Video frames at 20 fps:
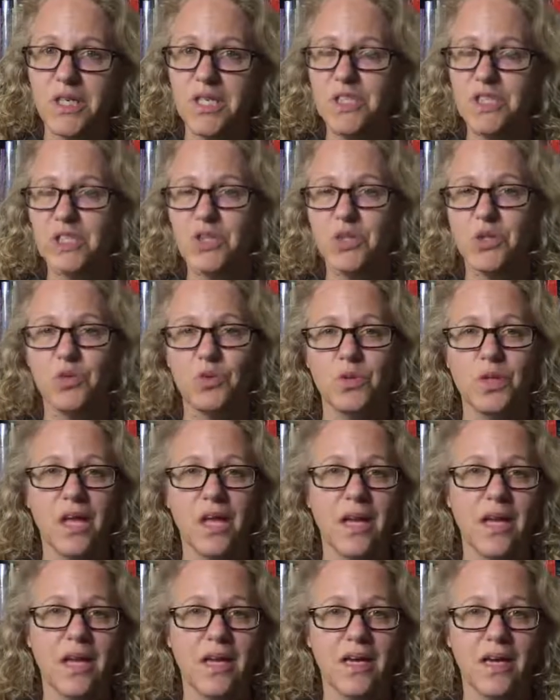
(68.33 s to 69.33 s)
Do you
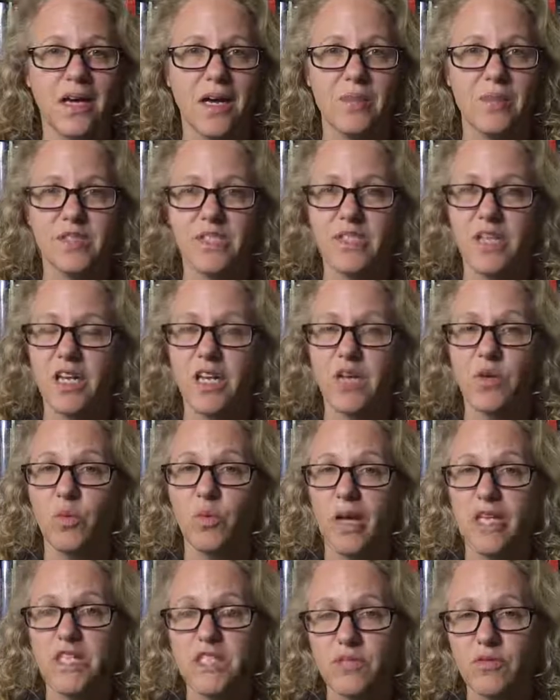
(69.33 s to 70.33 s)
like studying
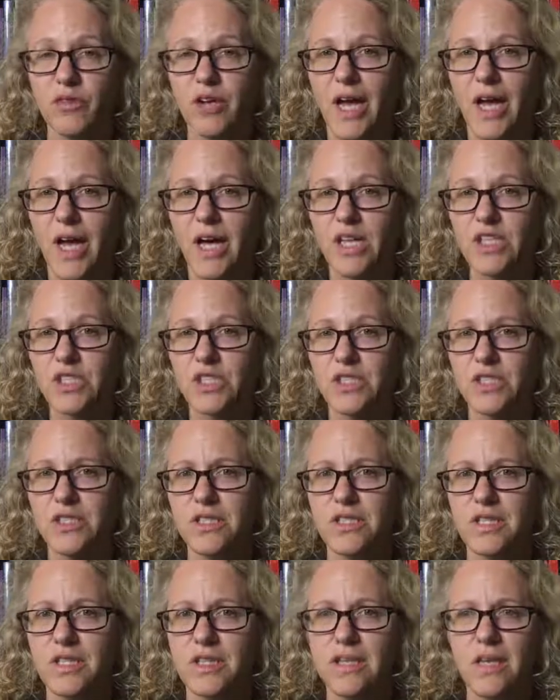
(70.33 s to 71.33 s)
rates of reactions
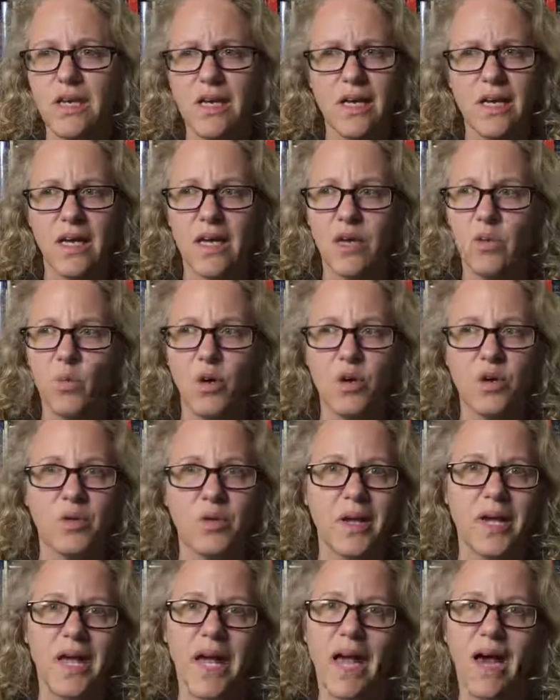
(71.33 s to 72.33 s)
and
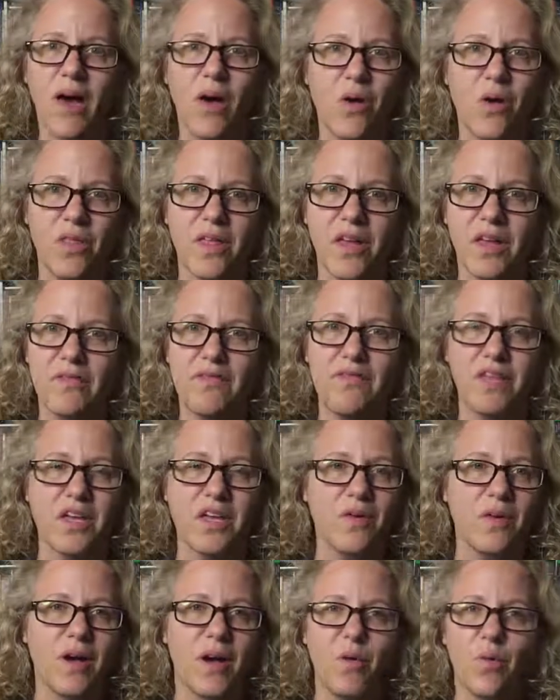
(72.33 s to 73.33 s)
wondering how they
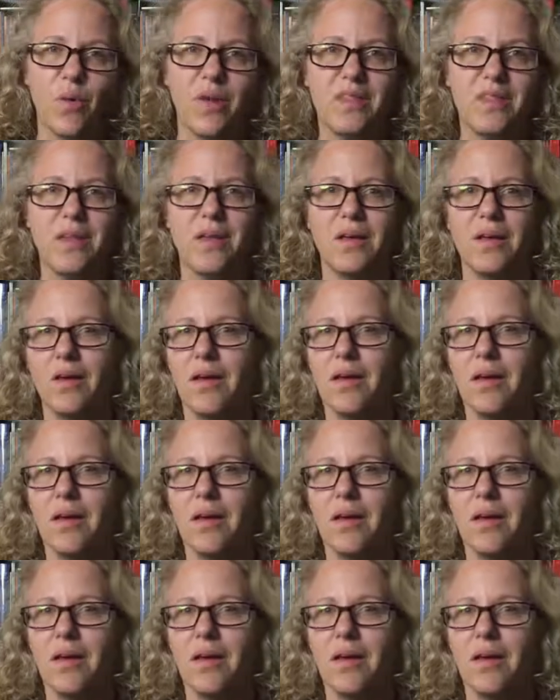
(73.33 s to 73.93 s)
figure out what the